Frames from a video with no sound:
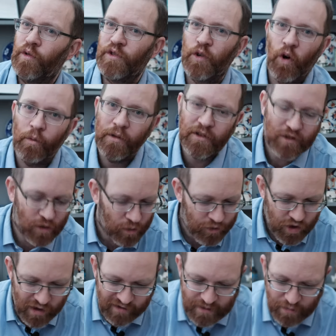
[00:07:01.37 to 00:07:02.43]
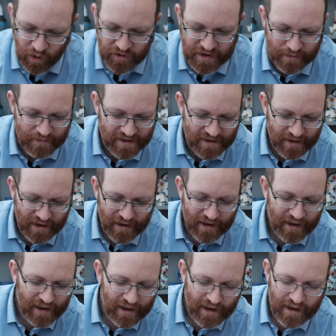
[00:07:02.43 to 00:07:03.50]
assortment of cherry blossoms.
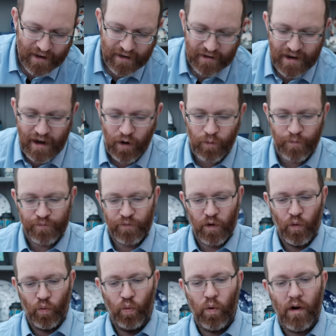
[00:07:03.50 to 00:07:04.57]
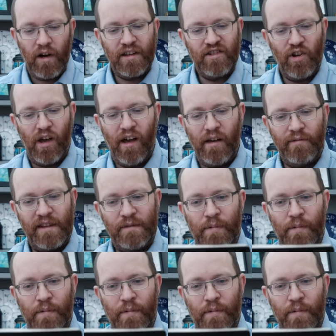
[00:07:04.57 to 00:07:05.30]
Now, why to earn this